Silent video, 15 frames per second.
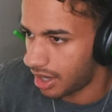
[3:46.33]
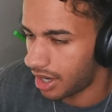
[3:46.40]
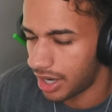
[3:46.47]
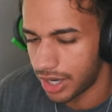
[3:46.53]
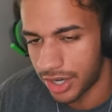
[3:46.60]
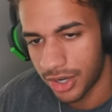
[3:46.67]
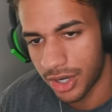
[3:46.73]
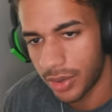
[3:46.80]
All right,
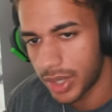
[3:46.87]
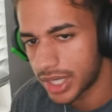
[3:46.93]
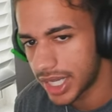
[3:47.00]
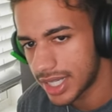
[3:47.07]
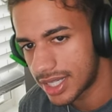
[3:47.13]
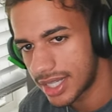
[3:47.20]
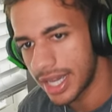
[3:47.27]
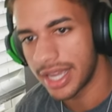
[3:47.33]
you know what
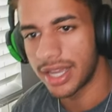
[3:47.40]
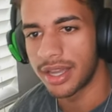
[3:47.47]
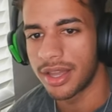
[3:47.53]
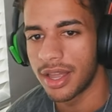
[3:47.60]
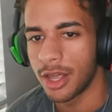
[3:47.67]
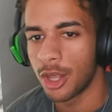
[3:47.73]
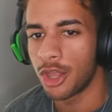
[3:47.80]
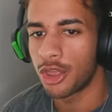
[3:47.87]
they say.
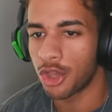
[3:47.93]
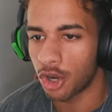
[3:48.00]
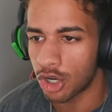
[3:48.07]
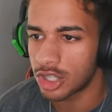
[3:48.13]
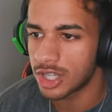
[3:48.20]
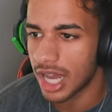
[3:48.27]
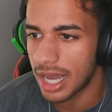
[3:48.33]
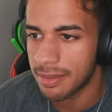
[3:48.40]

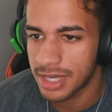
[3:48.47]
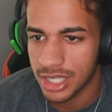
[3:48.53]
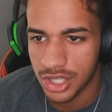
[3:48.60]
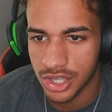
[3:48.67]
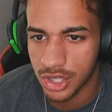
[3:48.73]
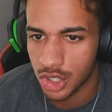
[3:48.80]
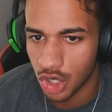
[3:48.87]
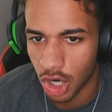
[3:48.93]
Third time is
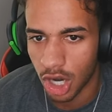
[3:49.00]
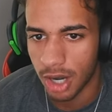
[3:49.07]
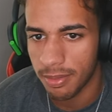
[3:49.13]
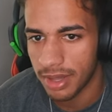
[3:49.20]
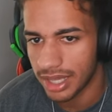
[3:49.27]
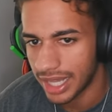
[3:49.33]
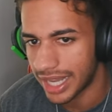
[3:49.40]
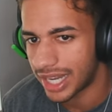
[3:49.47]
the
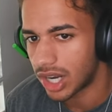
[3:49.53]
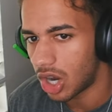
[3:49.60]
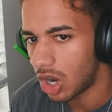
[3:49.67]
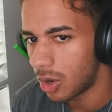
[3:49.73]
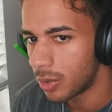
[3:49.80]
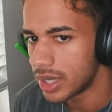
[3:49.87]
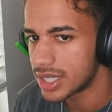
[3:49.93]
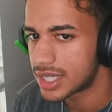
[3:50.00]
charm, like
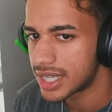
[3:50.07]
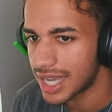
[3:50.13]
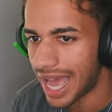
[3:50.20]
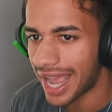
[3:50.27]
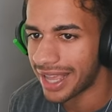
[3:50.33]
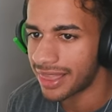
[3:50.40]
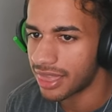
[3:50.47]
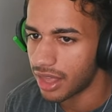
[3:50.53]
always. See,
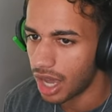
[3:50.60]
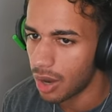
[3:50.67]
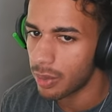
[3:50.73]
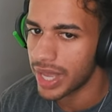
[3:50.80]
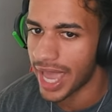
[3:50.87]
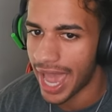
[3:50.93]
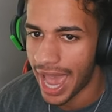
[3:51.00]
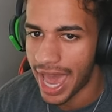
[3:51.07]
I thought
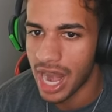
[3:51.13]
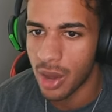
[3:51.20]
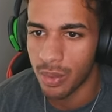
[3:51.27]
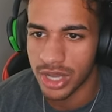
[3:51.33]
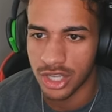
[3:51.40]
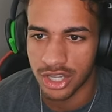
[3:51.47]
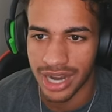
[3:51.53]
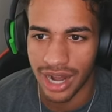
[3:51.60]
we had it
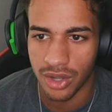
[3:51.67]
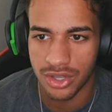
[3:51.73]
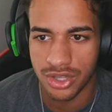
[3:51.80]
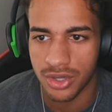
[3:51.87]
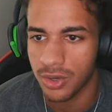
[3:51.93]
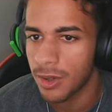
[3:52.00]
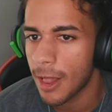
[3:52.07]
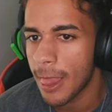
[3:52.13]
with
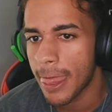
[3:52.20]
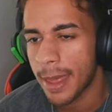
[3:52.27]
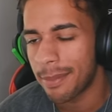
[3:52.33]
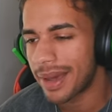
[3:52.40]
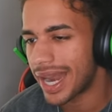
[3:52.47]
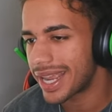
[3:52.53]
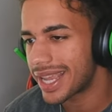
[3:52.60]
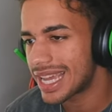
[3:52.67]
Chiaotzu,
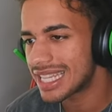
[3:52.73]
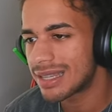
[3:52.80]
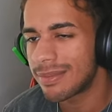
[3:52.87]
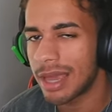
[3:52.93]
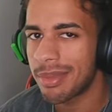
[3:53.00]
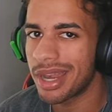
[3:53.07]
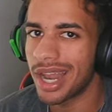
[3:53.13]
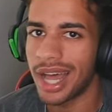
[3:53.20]
but I guess
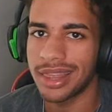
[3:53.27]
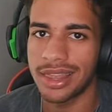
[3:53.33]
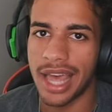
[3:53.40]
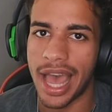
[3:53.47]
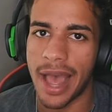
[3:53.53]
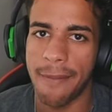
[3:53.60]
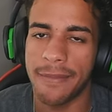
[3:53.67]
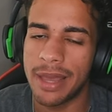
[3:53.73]
maybe not
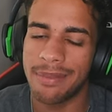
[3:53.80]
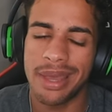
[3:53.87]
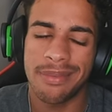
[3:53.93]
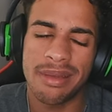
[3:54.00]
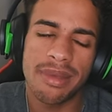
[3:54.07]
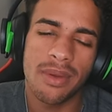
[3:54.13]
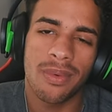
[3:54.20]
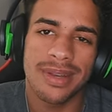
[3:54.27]
that.
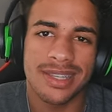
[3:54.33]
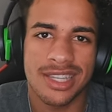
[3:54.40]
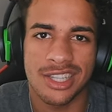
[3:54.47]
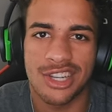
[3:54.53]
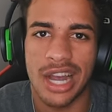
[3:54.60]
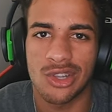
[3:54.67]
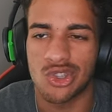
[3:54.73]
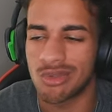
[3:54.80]
Maybe it wasn't
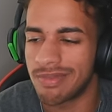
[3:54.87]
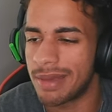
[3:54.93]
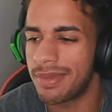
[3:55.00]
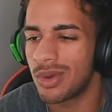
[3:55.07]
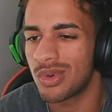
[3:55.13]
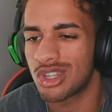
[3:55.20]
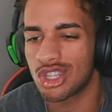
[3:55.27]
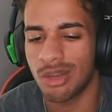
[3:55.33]
Chiaotzu. Maybe
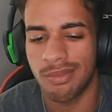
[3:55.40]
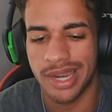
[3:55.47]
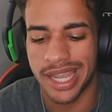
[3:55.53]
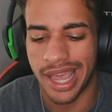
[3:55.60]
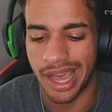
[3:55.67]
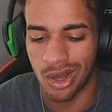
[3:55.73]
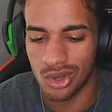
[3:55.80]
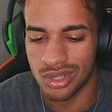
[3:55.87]
it was
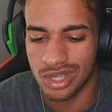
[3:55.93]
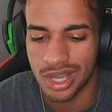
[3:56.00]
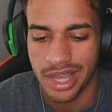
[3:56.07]
somebody else.